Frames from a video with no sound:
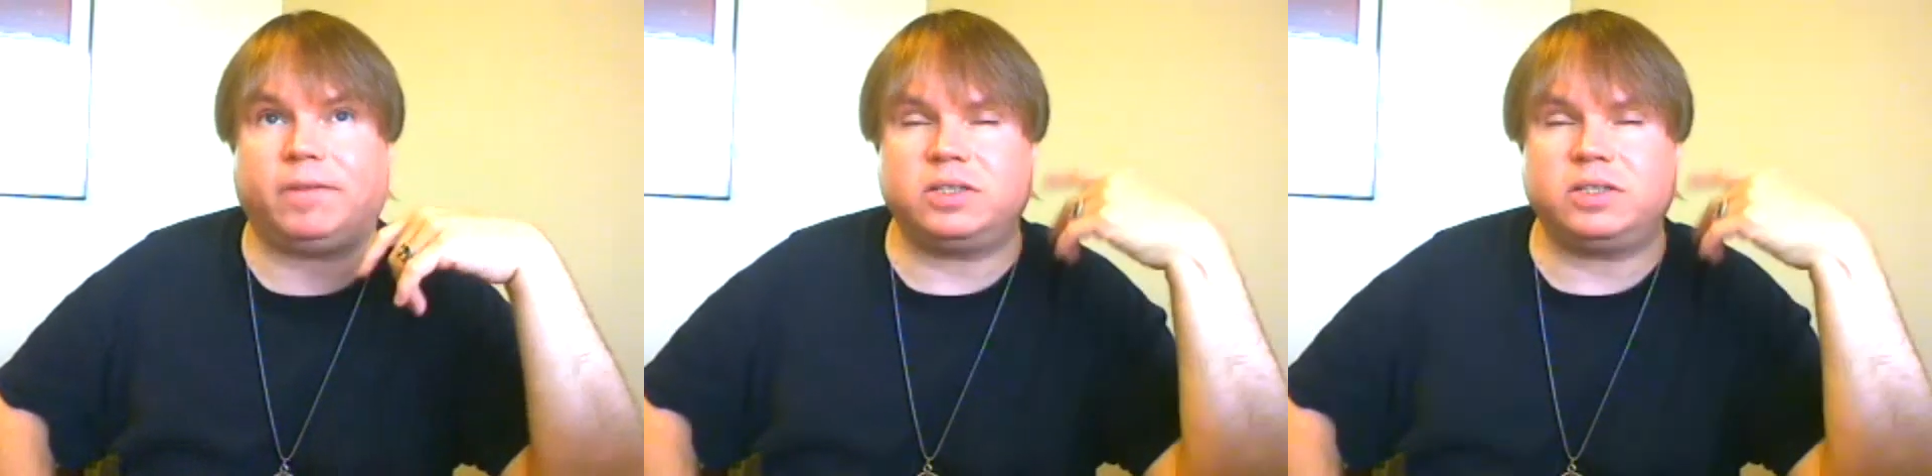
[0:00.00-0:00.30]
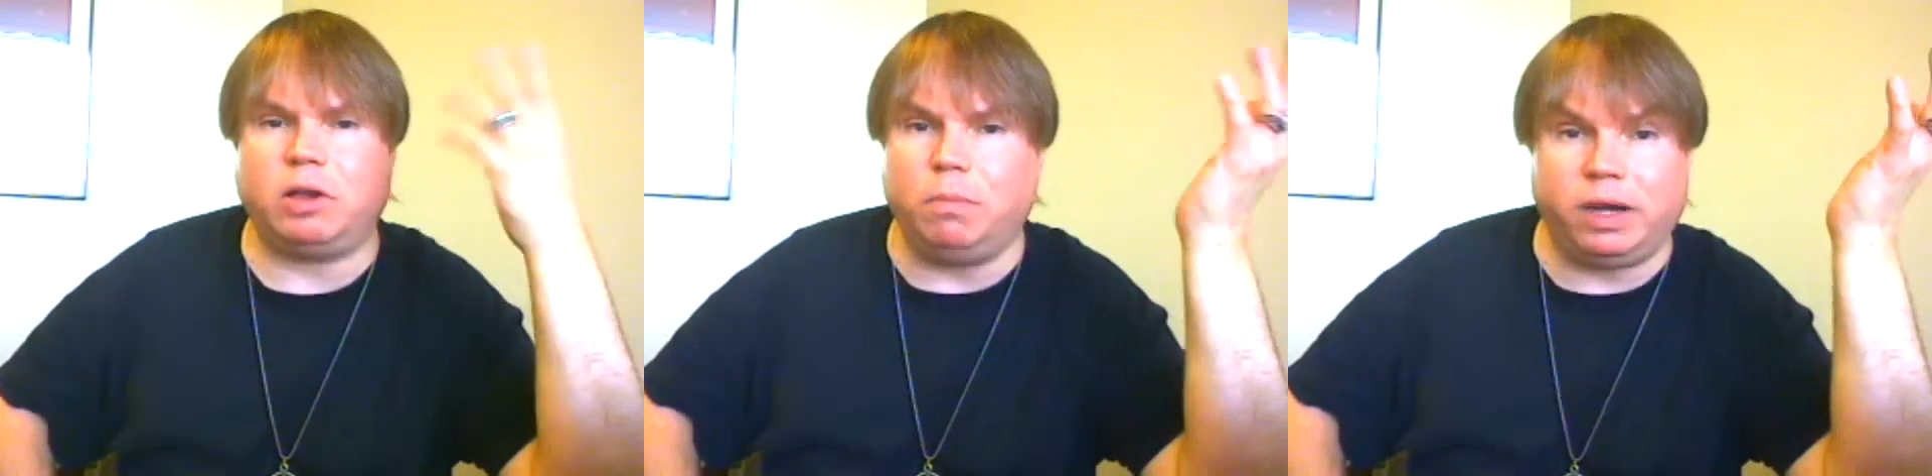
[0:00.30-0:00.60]

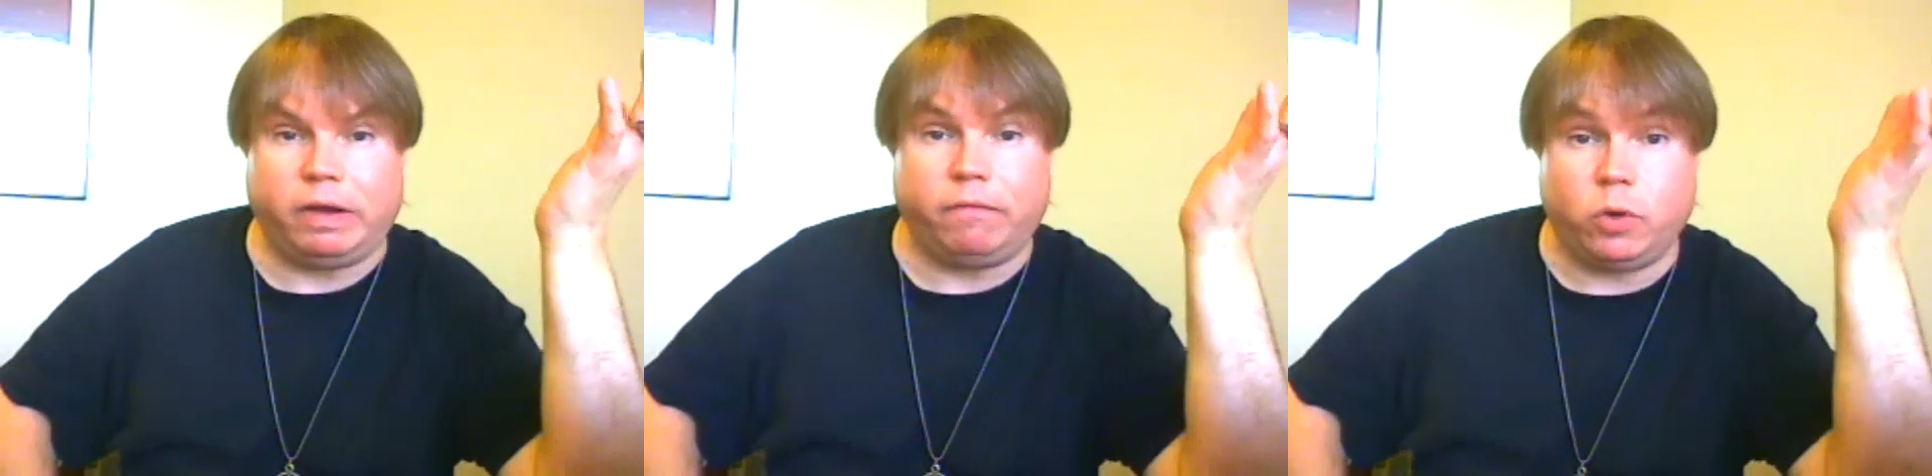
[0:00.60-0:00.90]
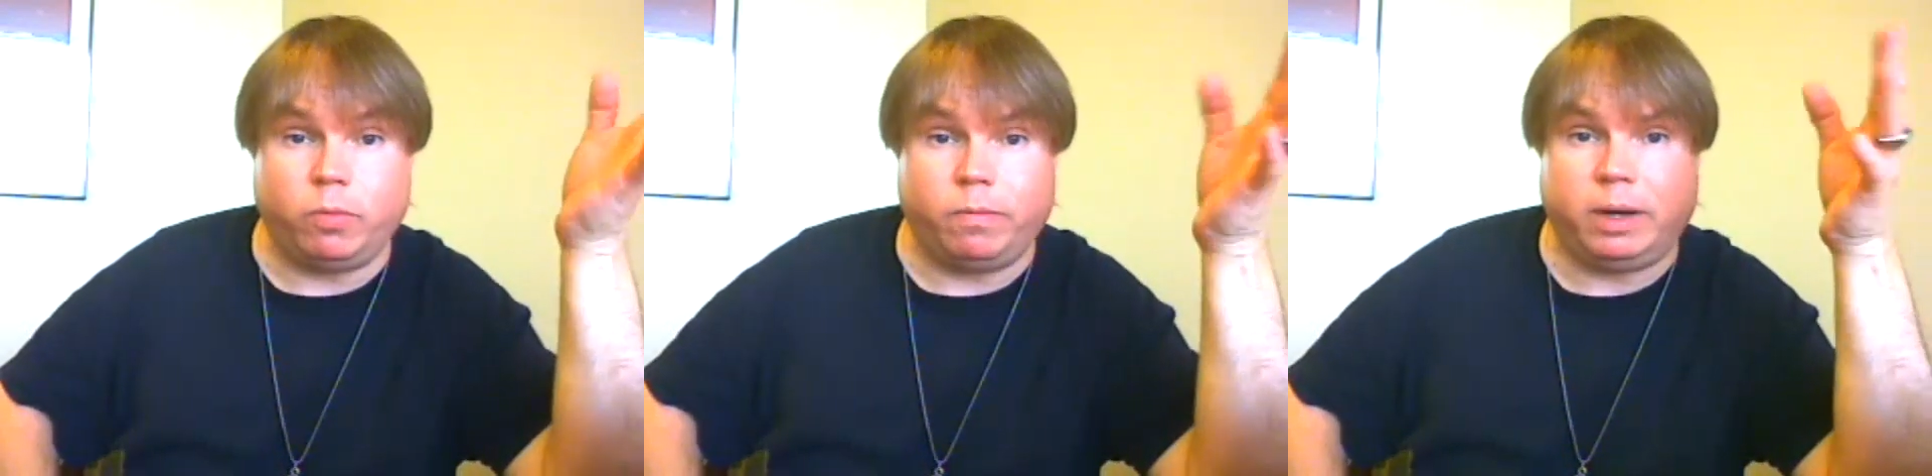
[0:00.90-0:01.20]
So many of
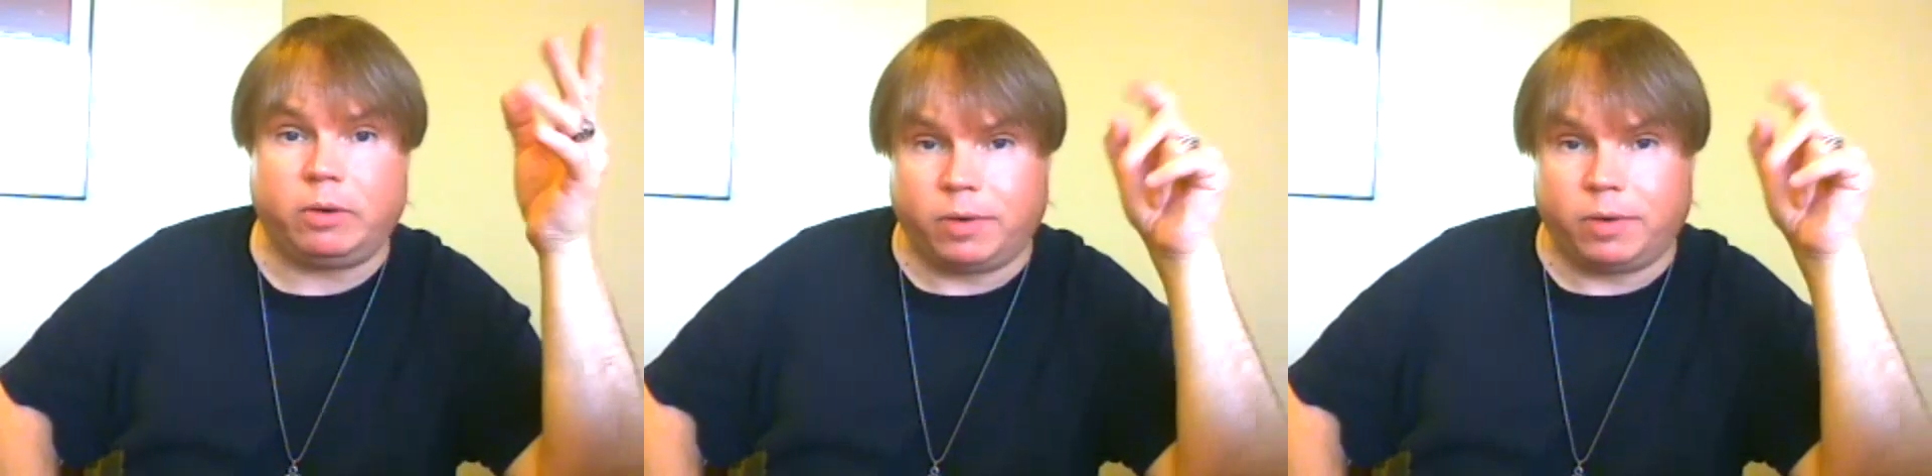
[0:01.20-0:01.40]
you have been